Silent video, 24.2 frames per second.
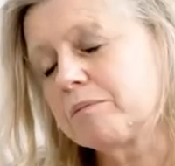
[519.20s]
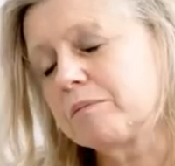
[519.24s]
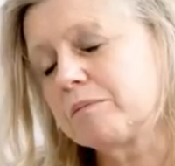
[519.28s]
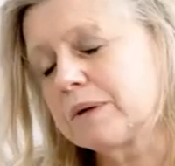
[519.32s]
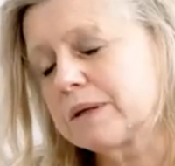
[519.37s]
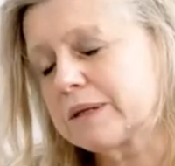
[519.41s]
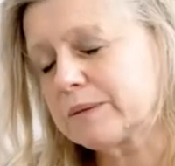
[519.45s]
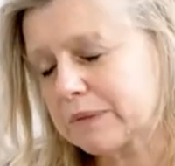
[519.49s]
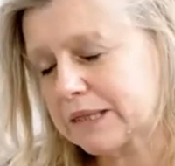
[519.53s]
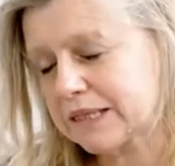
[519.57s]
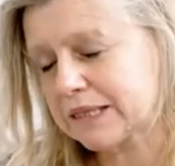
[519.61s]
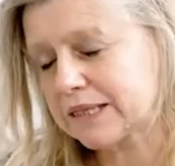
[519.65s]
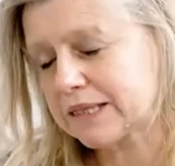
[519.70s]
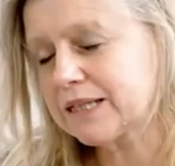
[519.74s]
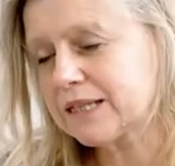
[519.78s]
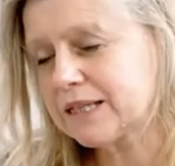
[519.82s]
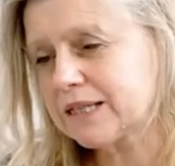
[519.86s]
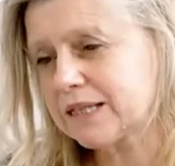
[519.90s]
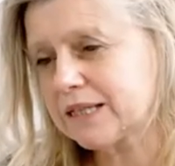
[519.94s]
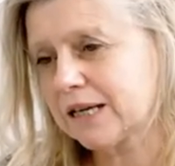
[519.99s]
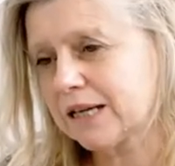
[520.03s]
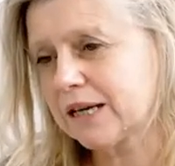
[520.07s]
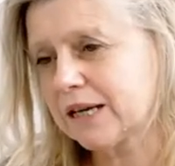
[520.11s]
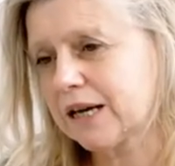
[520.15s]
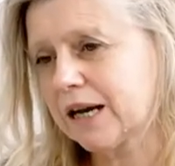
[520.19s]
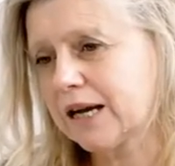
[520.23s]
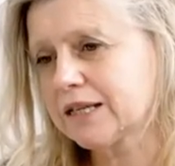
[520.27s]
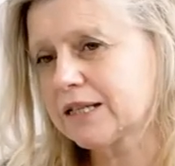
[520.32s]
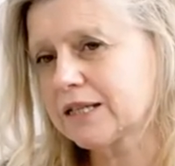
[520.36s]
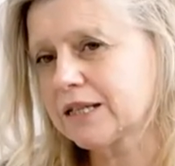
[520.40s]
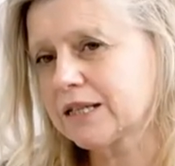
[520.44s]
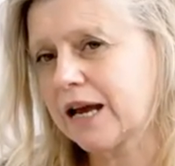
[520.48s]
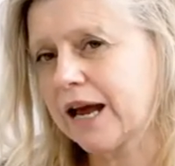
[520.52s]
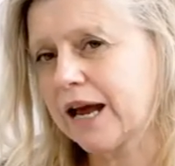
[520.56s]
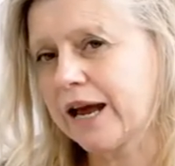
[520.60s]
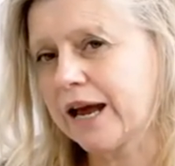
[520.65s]
my, my sister
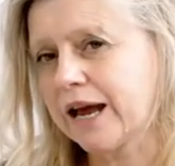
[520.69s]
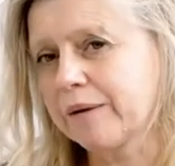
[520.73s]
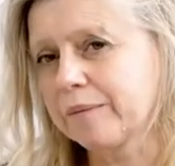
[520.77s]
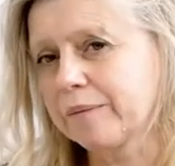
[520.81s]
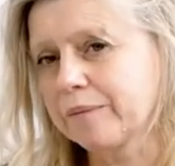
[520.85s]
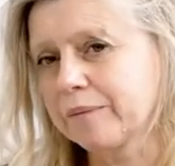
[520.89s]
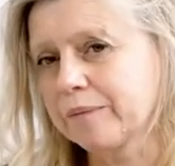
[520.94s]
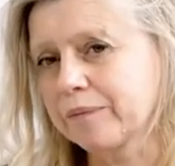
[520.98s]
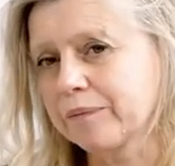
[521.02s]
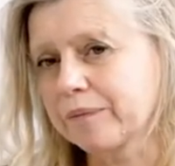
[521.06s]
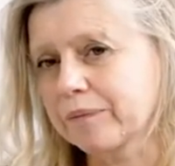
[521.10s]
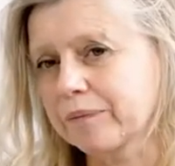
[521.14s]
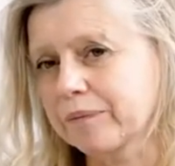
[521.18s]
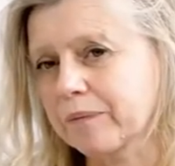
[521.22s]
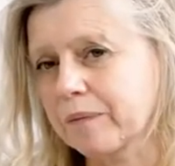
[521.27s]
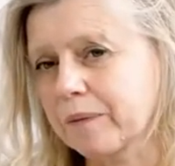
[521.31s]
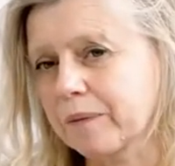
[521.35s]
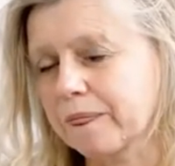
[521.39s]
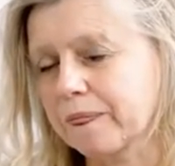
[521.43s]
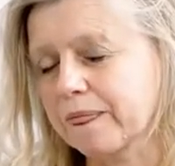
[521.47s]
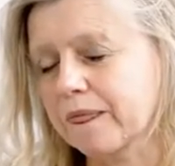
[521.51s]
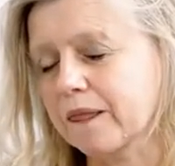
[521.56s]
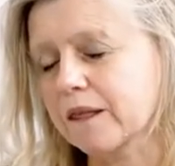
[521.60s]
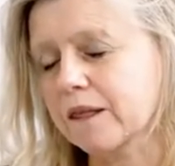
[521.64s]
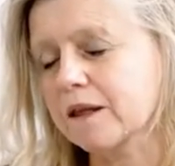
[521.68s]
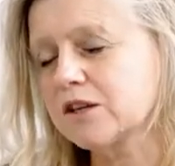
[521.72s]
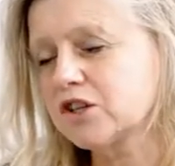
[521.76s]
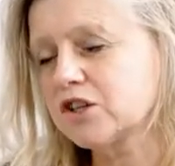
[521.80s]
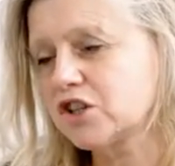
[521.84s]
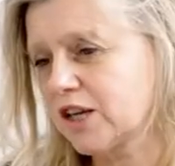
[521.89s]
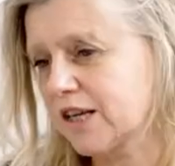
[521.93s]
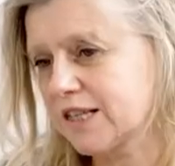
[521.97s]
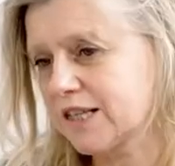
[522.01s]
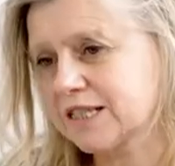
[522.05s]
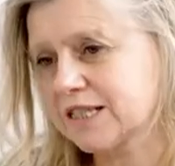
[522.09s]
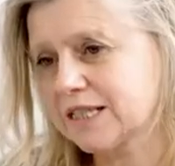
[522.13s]
had um,
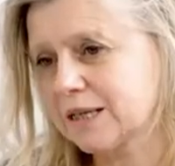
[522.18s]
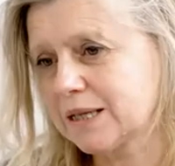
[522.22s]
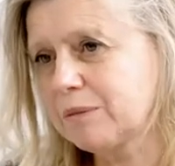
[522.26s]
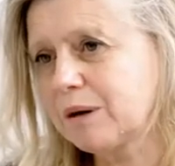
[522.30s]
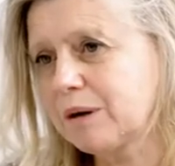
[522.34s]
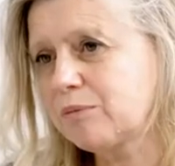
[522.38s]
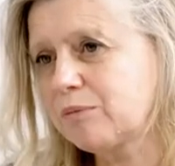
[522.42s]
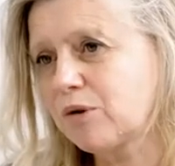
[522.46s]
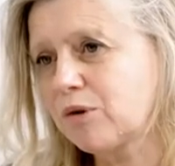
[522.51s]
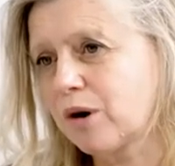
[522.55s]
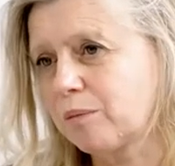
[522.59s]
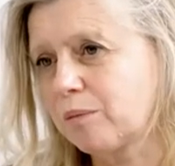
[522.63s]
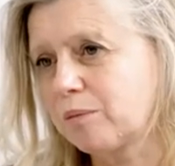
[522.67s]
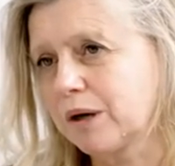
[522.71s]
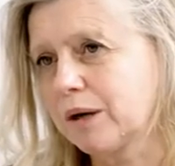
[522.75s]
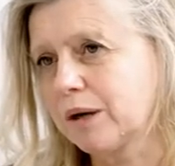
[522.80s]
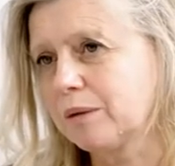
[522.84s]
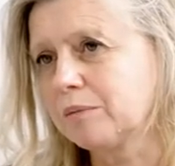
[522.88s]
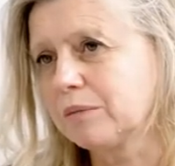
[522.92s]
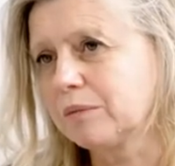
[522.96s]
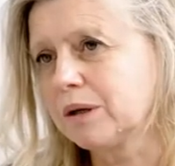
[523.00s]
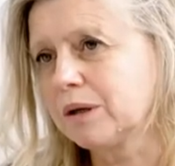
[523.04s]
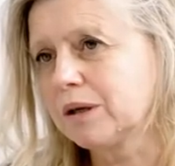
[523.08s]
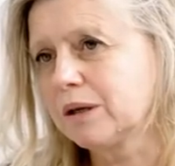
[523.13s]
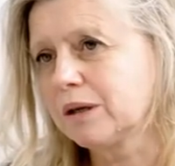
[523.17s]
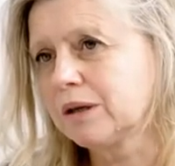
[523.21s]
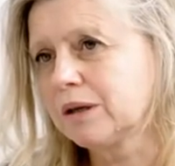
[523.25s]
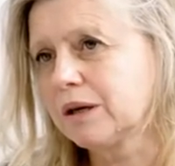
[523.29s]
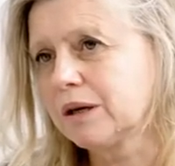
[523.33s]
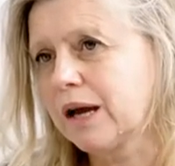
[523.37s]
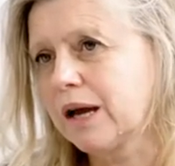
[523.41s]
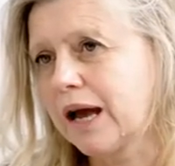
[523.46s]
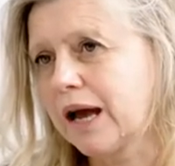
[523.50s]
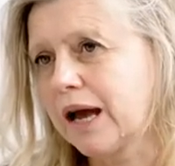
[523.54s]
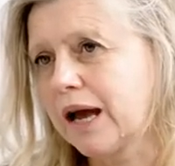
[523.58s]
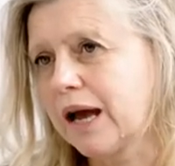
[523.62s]
she had a similar problem
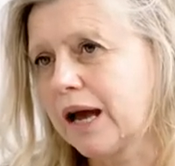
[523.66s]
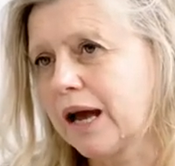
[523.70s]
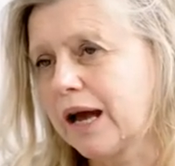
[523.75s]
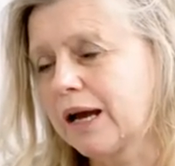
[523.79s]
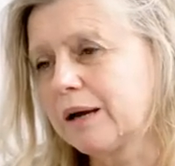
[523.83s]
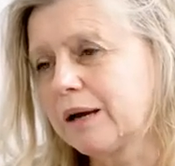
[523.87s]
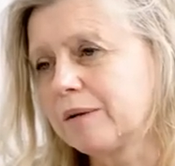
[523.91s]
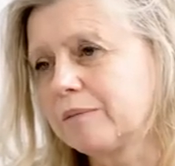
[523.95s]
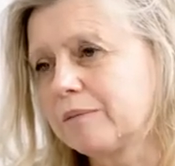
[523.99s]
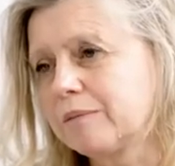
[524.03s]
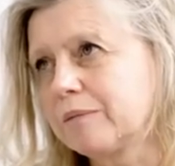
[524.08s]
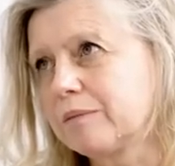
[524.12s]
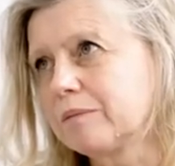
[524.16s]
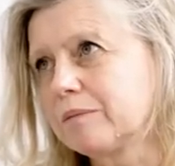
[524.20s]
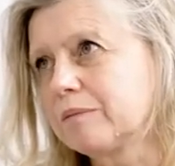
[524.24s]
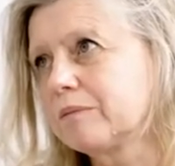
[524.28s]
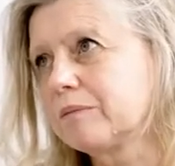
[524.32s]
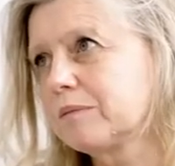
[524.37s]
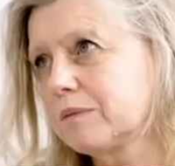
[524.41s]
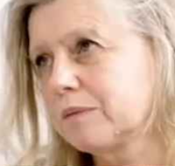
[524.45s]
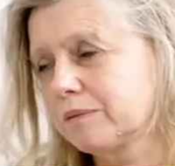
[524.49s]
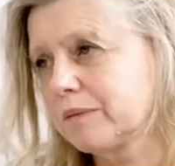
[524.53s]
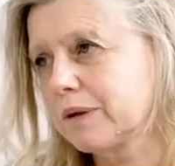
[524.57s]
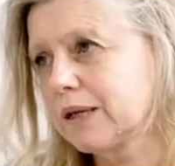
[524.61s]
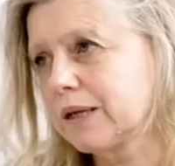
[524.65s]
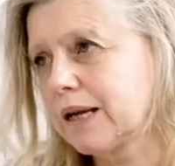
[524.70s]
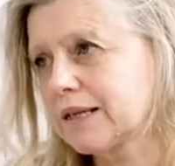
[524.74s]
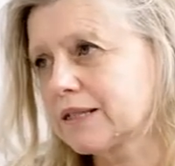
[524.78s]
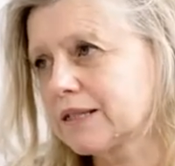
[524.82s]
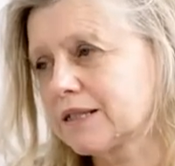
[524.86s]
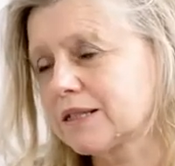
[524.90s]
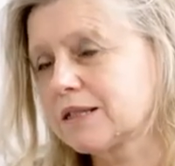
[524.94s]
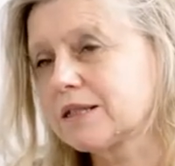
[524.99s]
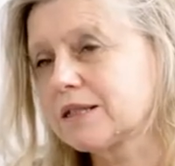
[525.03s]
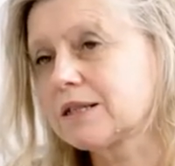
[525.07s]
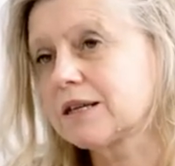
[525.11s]
mm. um,
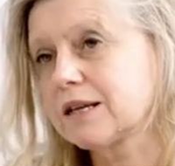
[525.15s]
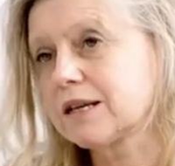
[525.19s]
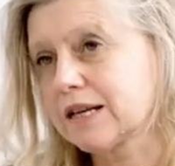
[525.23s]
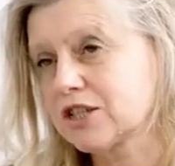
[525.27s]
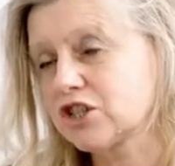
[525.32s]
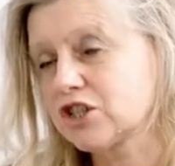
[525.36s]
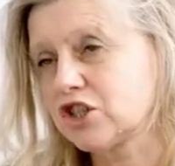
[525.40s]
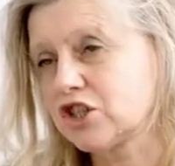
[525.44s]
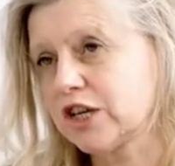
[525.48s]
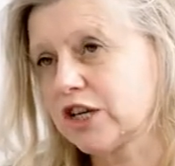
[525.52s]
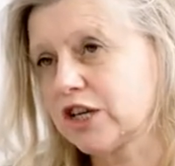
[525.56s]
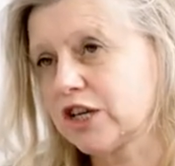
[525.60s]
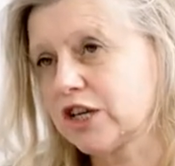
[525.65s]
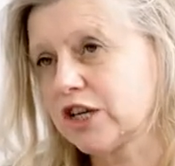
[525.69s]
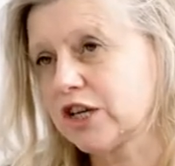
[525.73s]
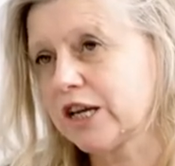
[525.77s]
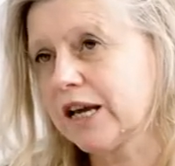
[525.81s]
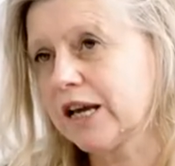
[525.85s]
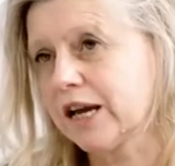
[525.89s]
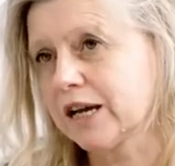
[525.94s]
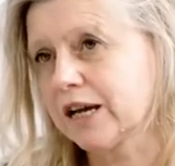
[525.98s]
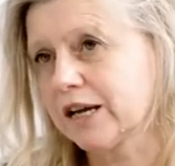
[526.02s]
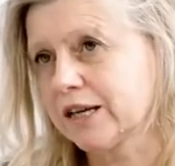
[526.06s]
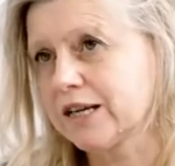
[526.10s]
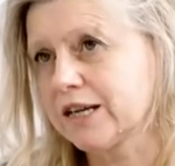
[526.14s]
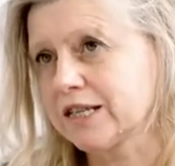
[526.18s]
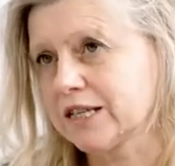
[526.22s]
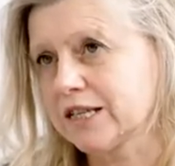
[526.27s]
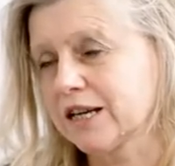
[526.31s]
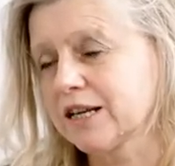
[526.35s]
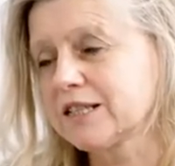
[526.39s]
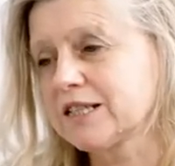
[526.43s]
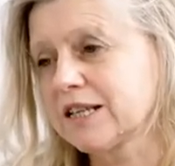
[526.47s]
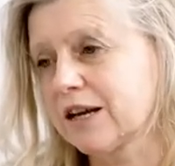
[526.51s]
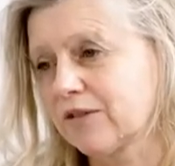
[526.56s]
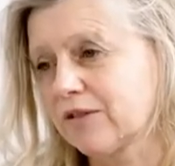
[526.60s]
last last year, and it mm.
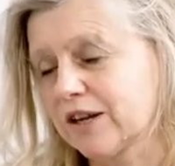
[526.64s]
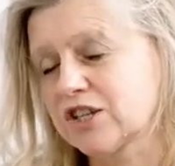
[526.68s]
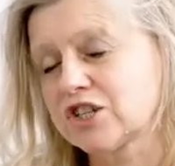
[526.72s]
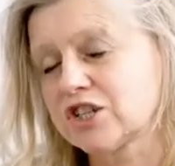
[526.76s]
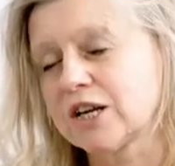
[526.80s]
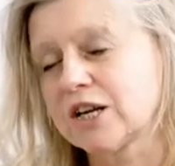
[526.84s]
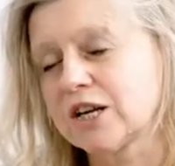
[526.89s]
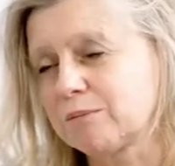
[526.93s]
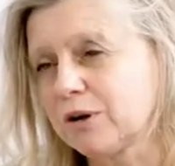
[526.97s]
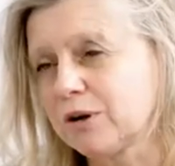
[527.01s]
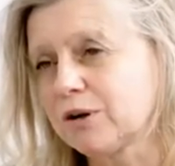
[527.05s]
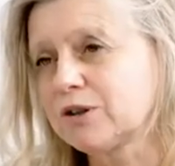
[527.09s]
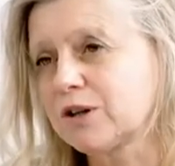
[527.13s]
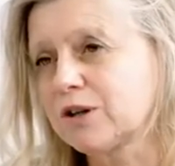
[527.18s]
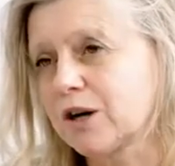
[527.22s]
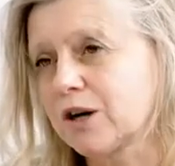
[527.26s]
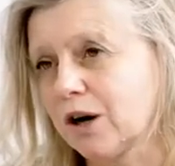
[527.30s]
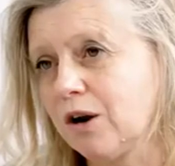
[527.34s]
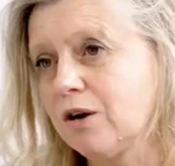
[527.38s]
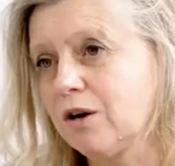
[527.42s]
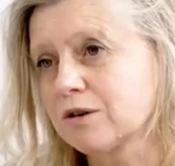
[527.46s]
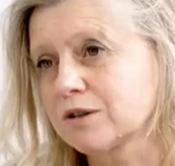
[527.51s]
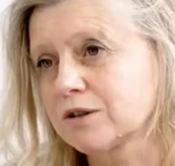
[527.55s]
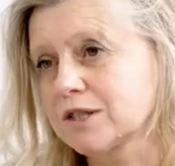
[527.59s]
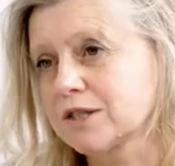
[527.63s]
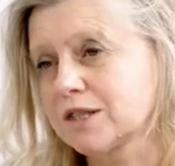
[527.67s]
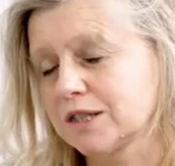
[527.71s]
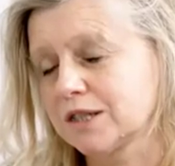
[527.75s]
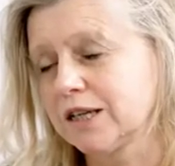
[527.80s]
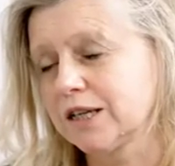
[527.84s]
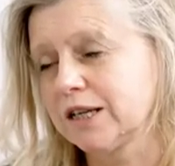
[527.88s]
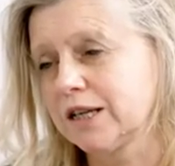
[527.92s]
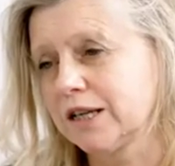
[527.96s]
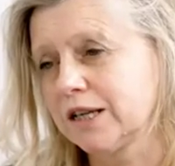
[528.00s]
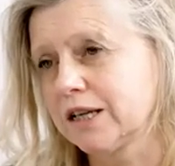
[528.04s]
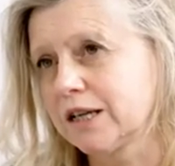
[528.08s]
turns out that she had blood clots
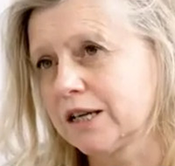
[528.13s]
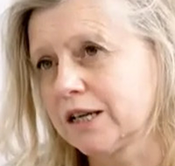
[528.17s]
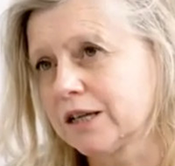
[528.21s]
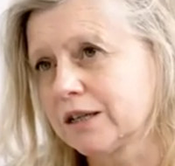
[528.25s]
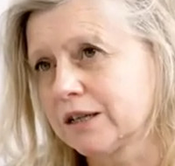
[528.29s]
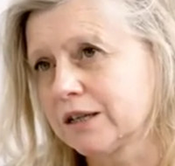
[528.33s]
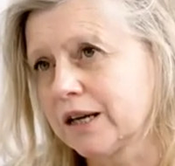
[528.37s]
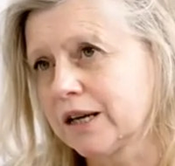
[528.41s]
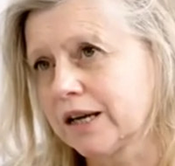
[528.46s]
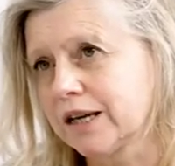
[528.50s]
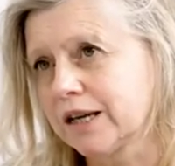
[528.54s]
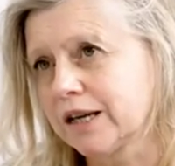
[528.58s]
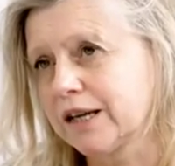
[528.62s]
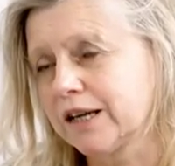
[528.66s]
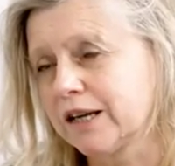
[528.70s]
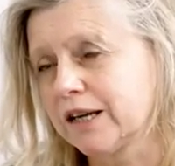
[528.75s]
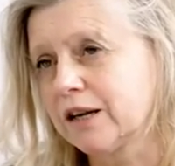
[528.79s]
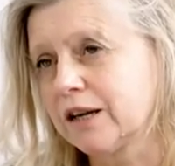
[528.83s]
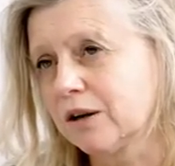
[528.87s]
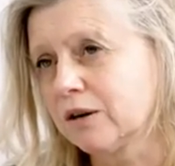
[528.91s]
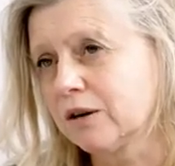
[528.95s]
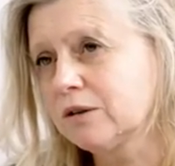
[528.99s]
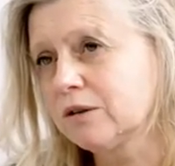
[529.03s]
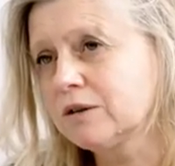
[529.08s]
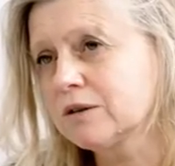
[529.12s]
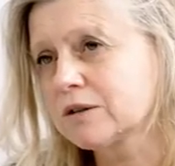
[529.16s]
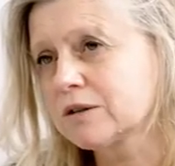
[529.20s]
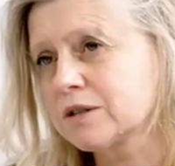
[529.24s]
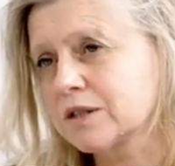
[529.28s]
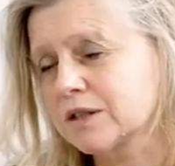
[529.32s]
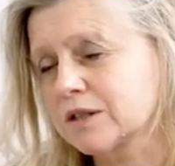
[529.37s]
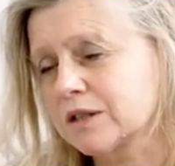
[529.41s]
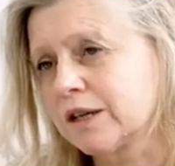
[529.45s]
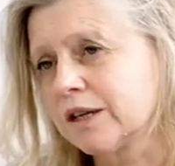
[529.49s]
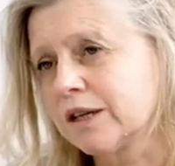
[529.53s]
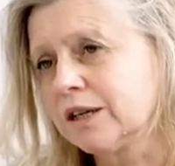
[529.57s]
oh, in right. her in her
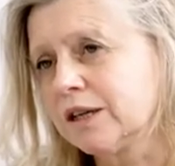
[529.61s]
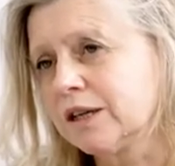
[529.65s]
lungs.